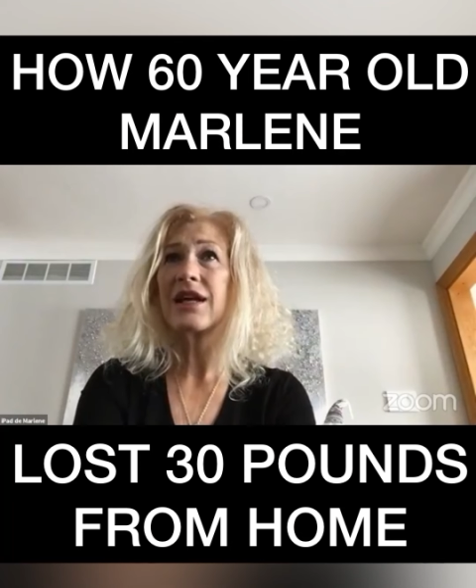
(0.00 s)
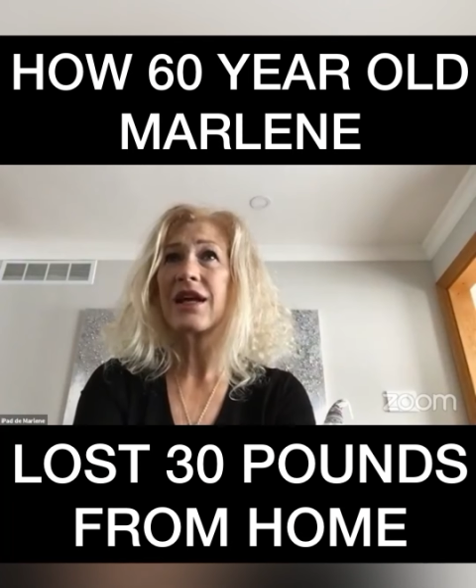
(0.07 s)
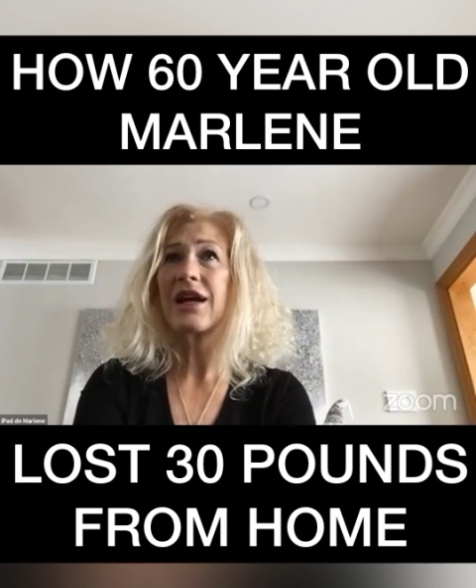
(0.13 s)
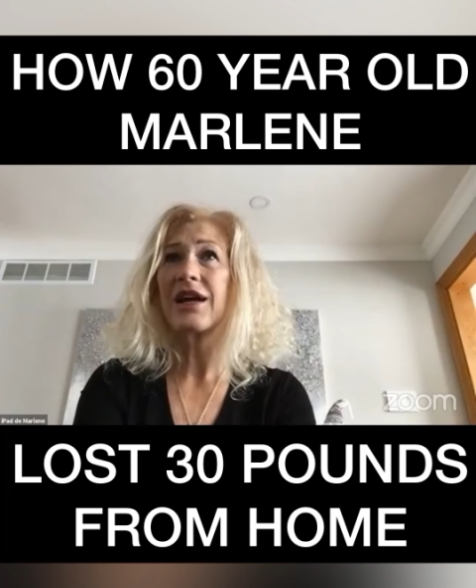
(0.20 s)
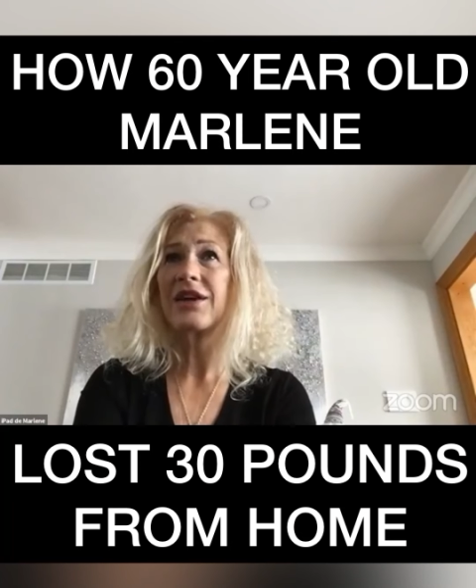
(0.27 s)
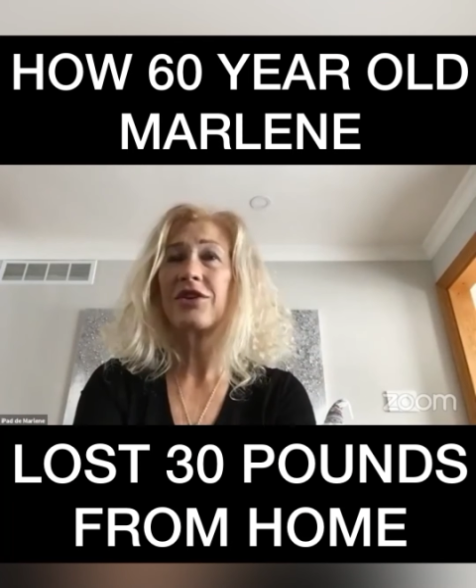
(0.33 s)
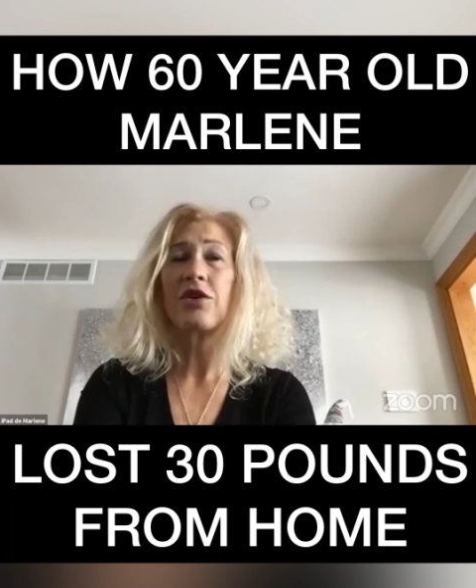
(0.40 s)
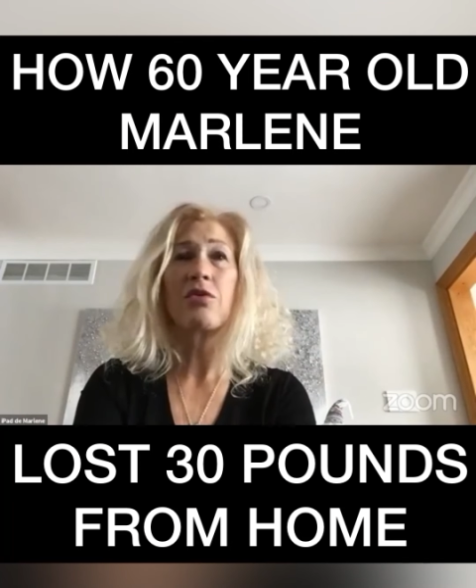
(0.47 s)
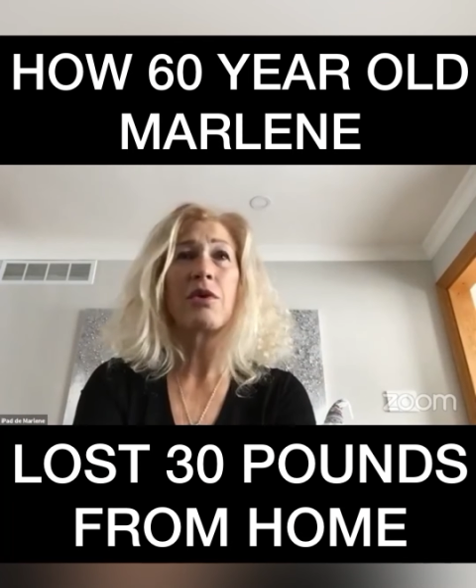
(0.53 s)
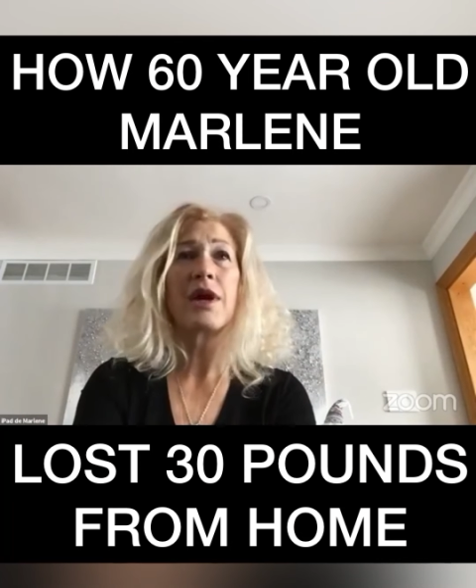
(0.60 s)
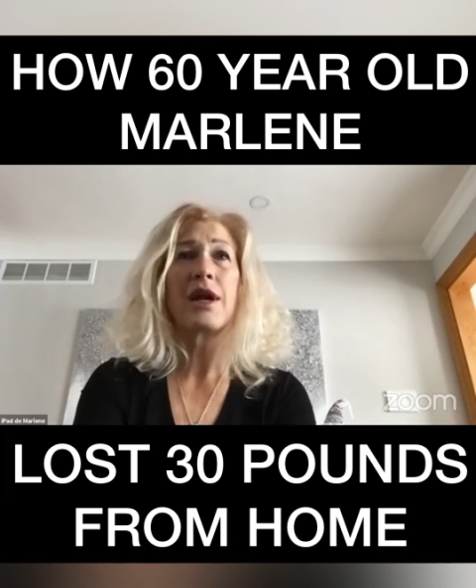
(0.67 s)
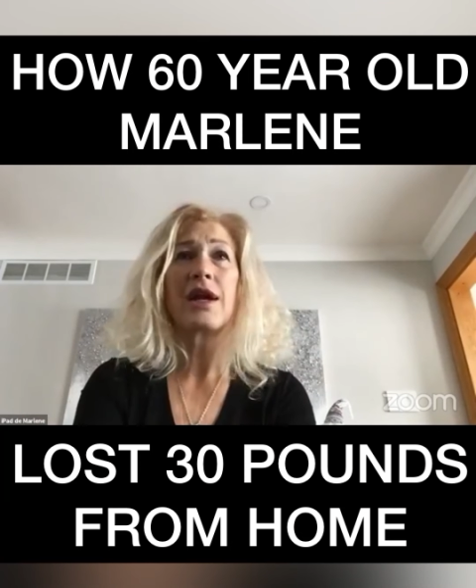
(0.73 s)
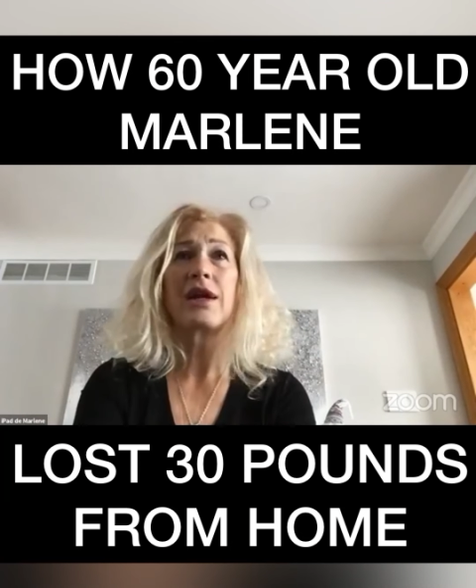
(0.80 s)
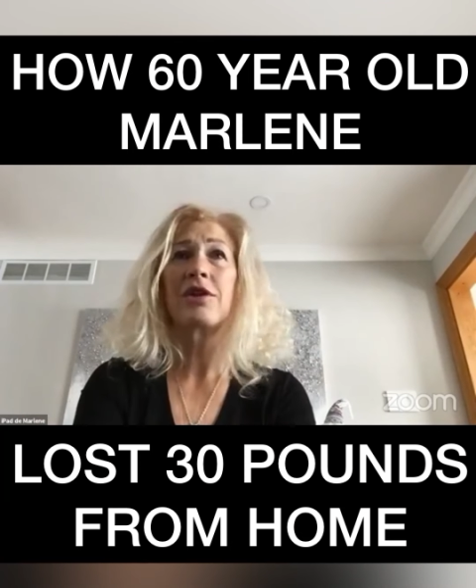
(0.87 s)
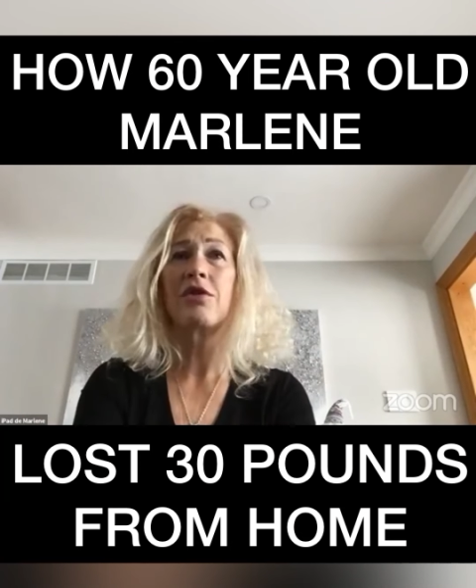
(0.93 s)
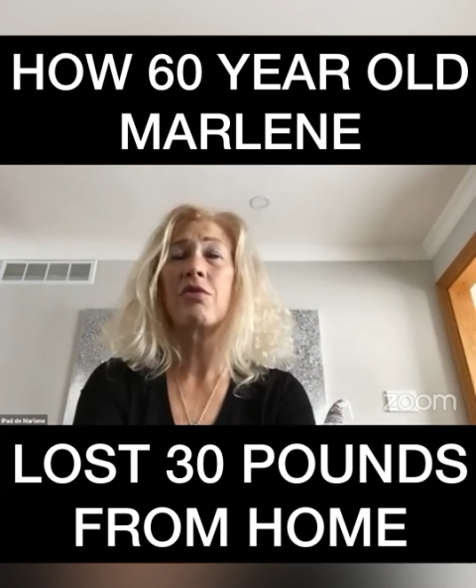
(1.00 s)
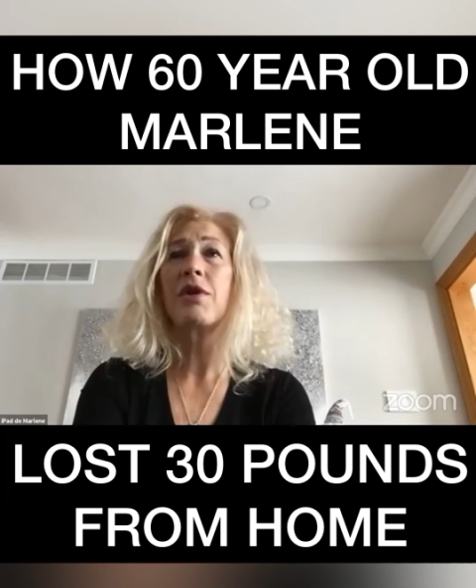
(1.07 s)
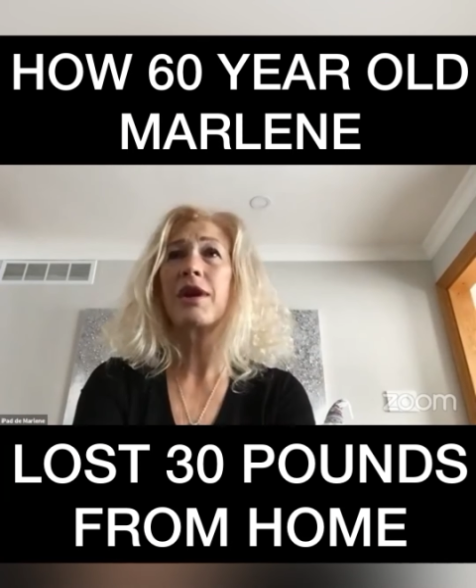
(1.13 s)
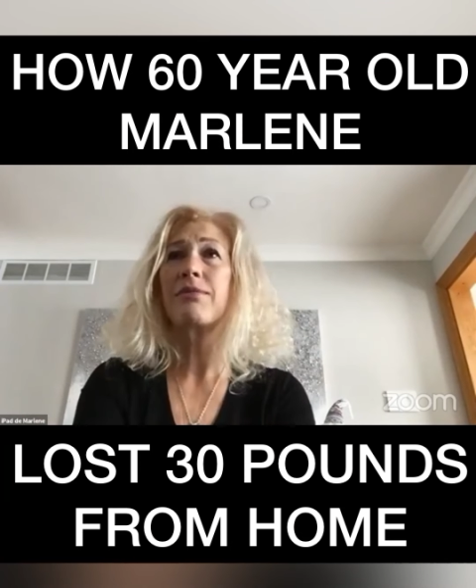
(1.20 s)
no way